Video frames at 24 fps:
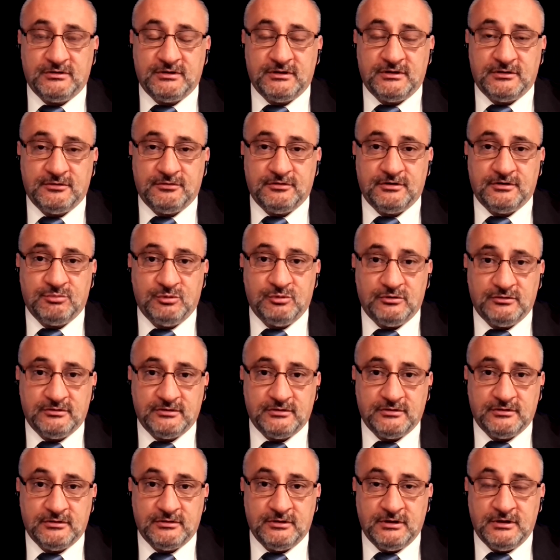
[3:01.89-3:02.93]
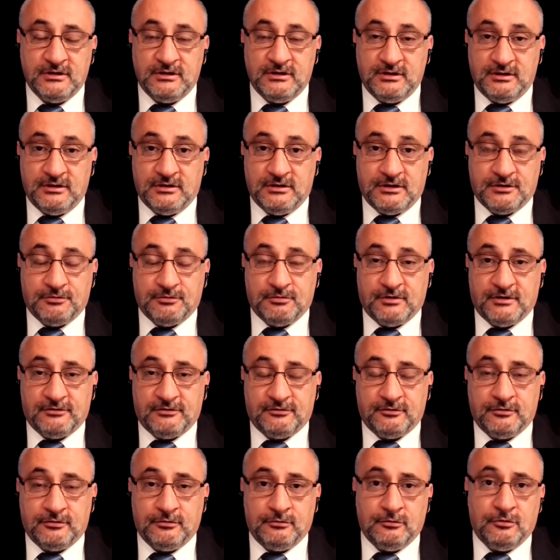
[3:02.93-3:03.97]
and credibility across the
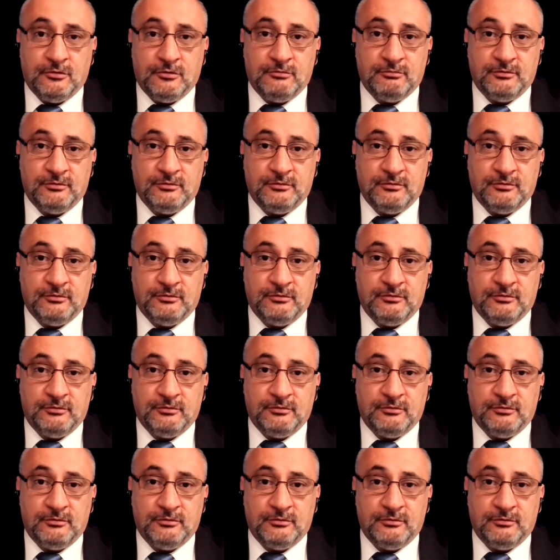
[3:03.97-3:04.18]
globe,